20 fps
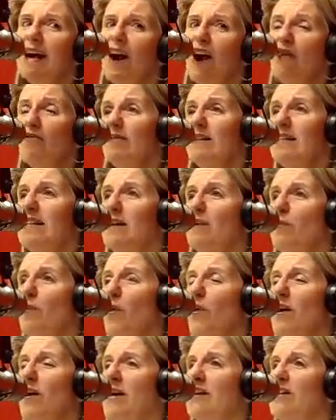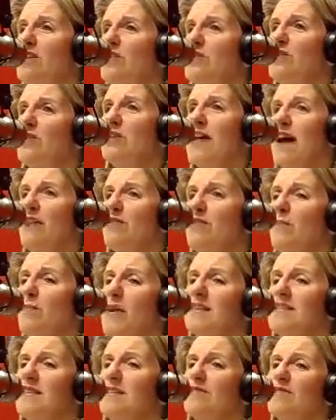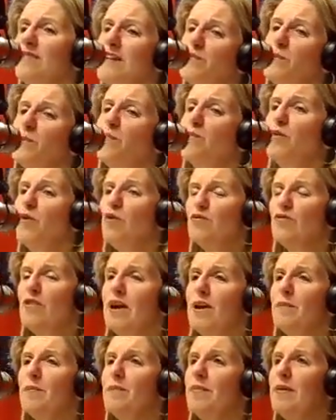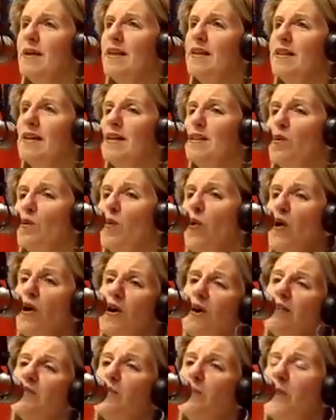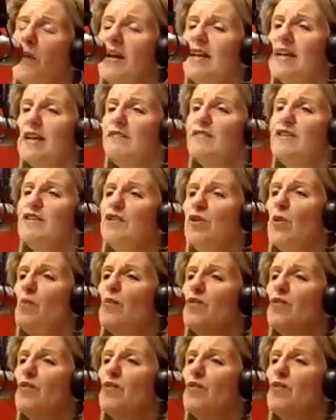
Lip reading: are really important, because you can have the best investment program in the world, but if you don't